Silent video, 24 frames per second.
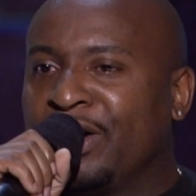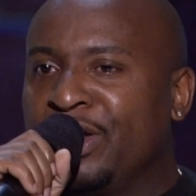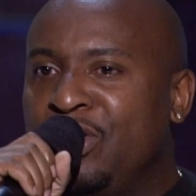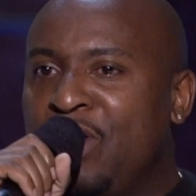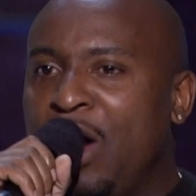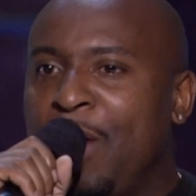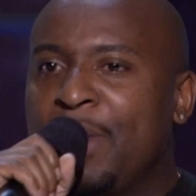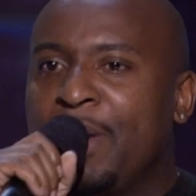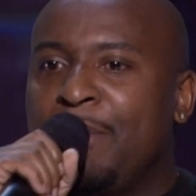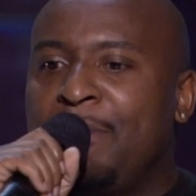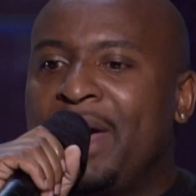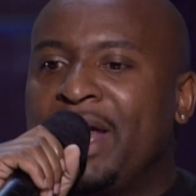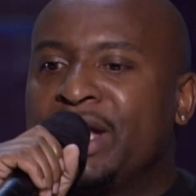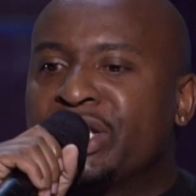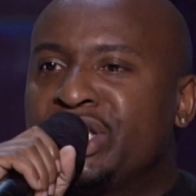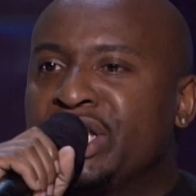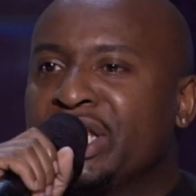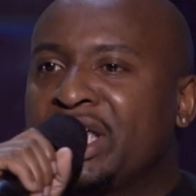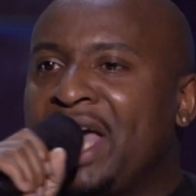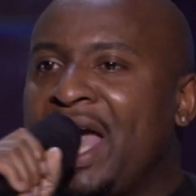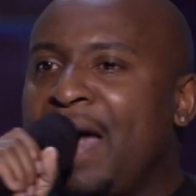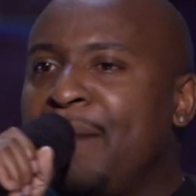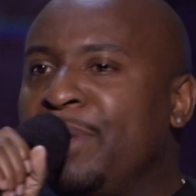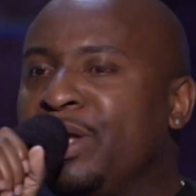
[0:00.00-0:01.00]
you open the medicine
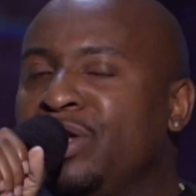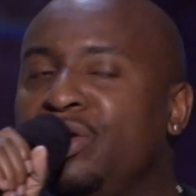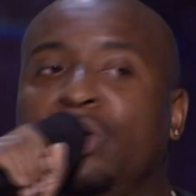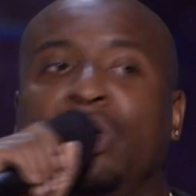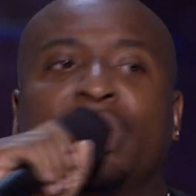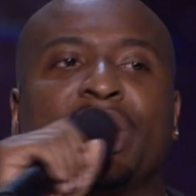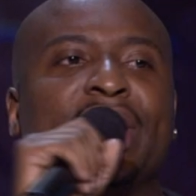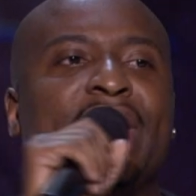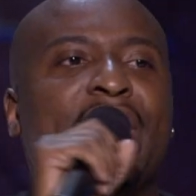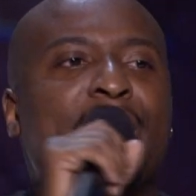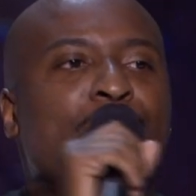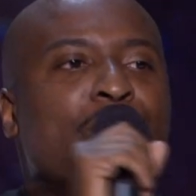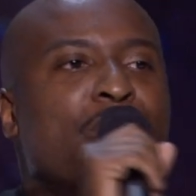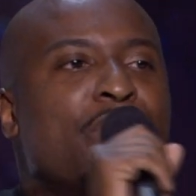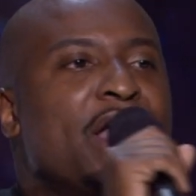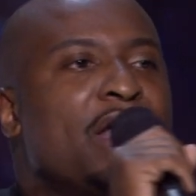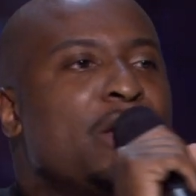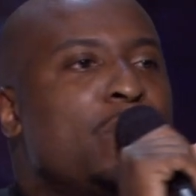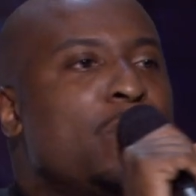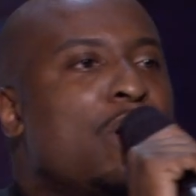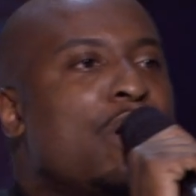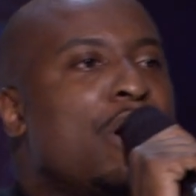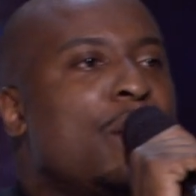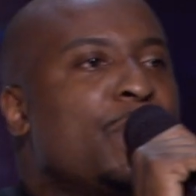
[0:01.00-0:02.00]
cabinet, you're looking at
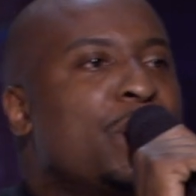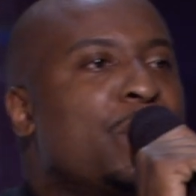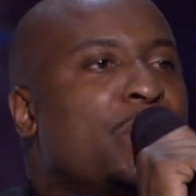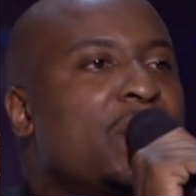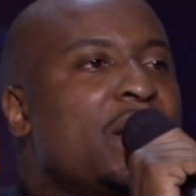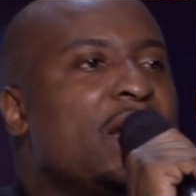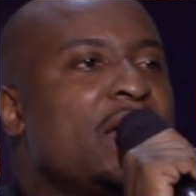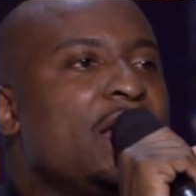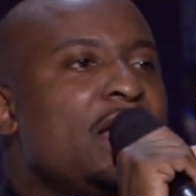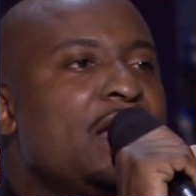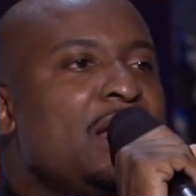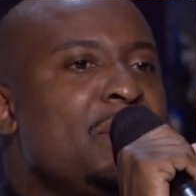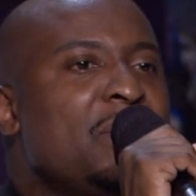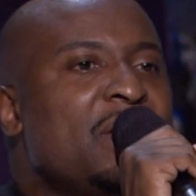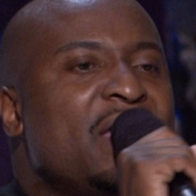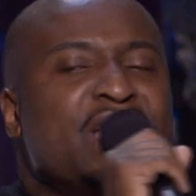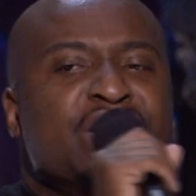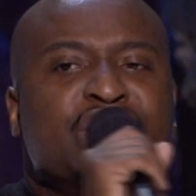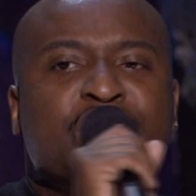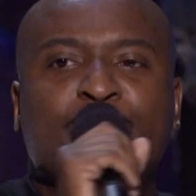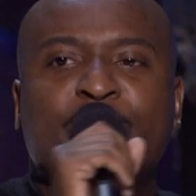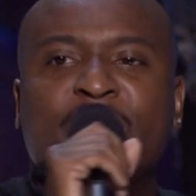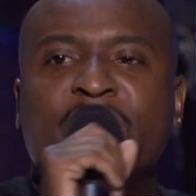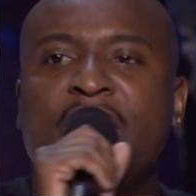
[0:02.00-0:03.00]
ringworm cream,
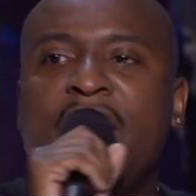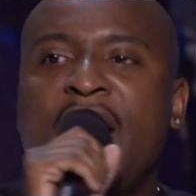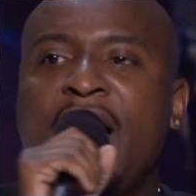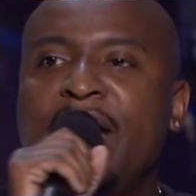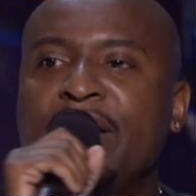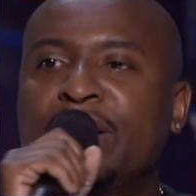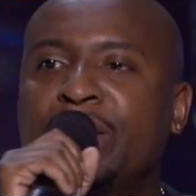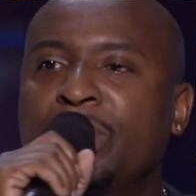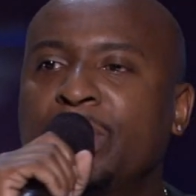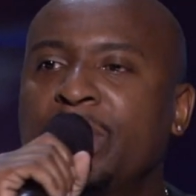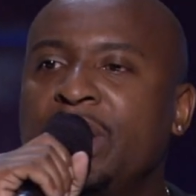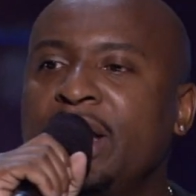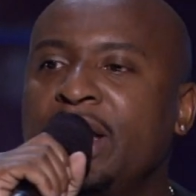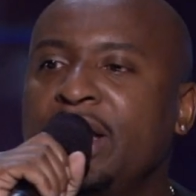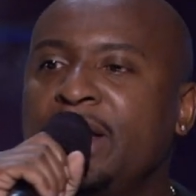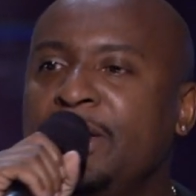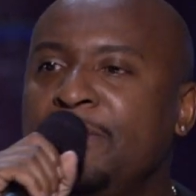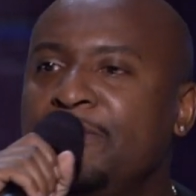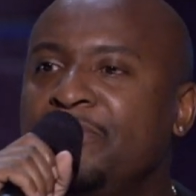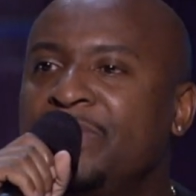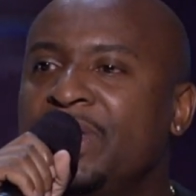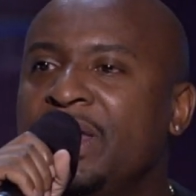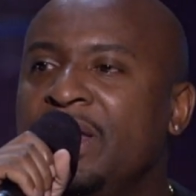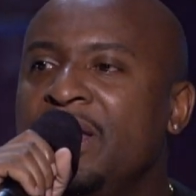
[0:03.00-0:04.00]
itch be gone
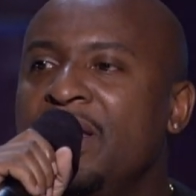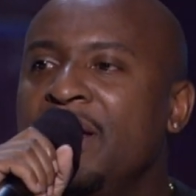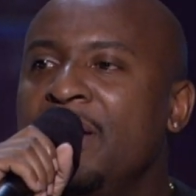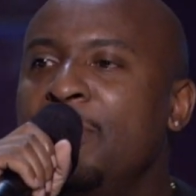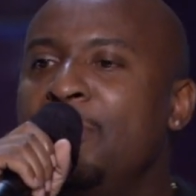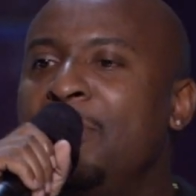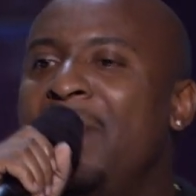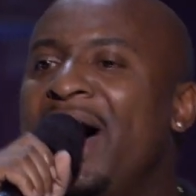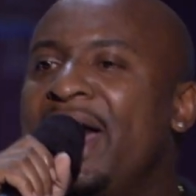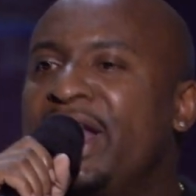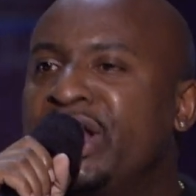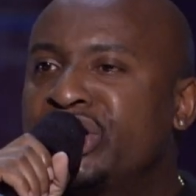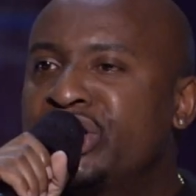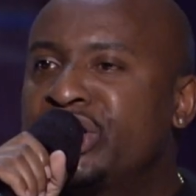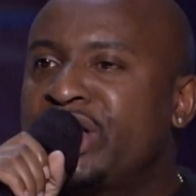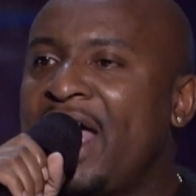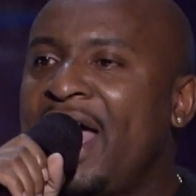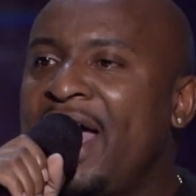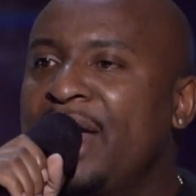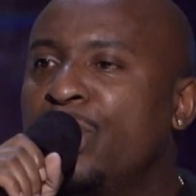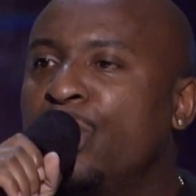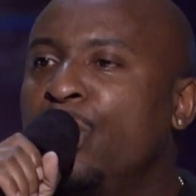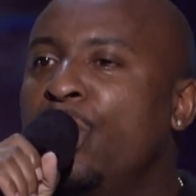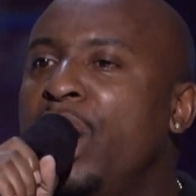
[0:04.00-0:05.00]
cream,
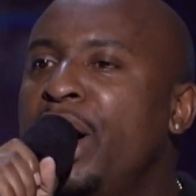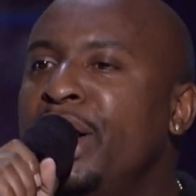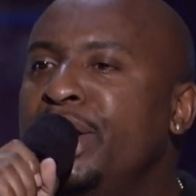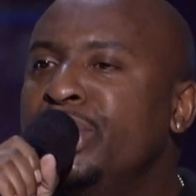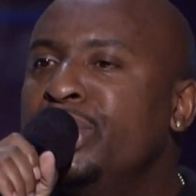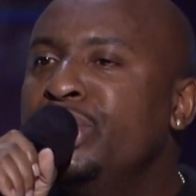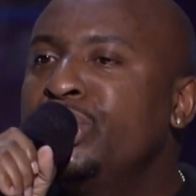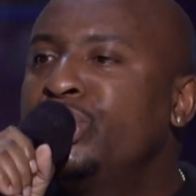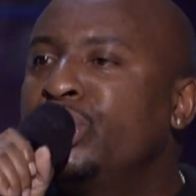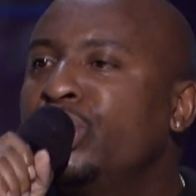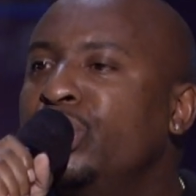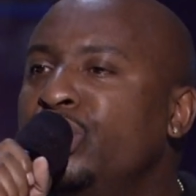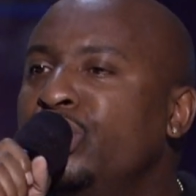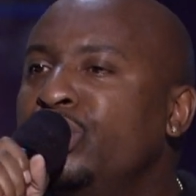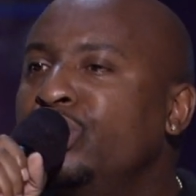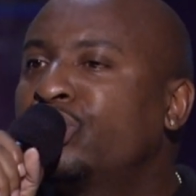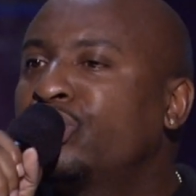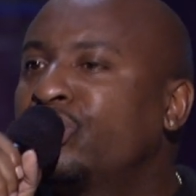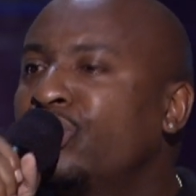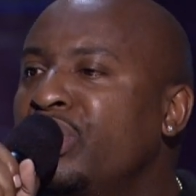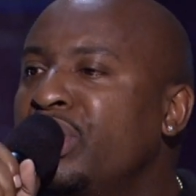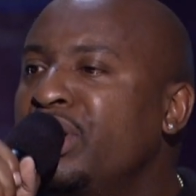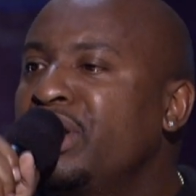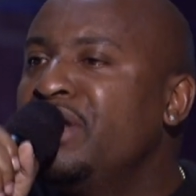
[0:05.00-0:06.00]
Monistat 1, 2,
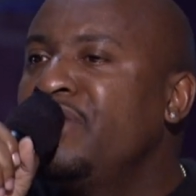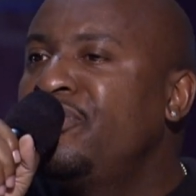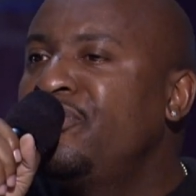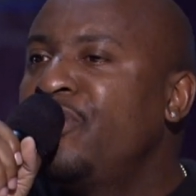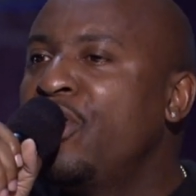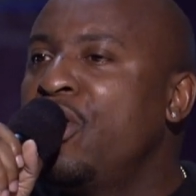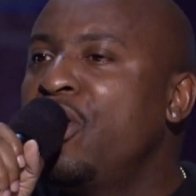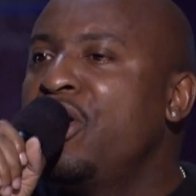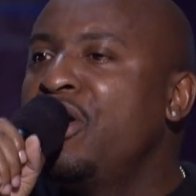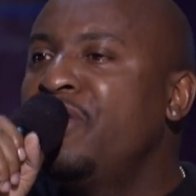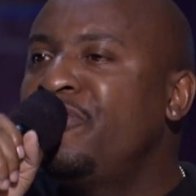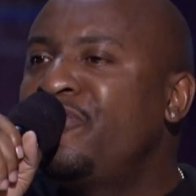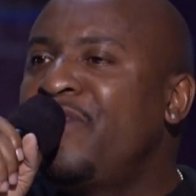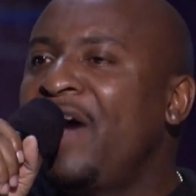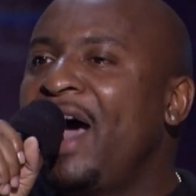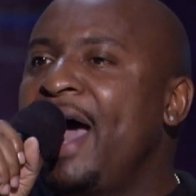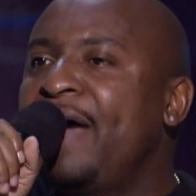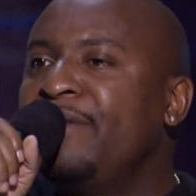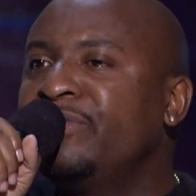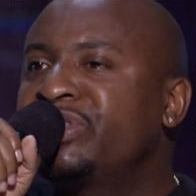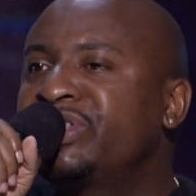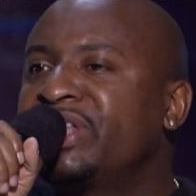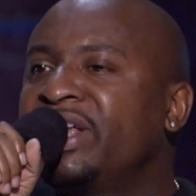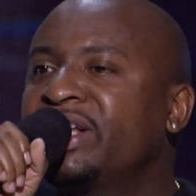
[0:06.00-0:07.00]
3, 4,
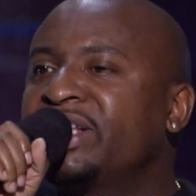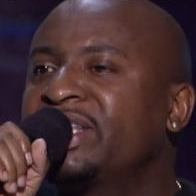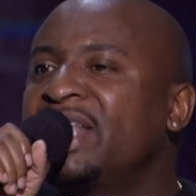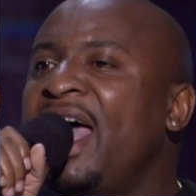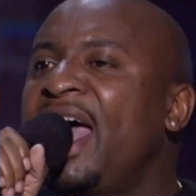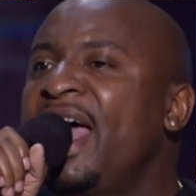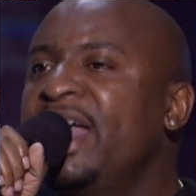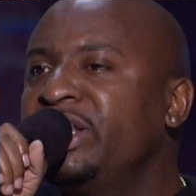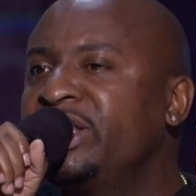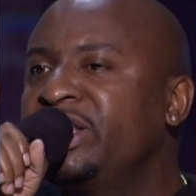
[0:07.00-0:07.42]
5, 6, and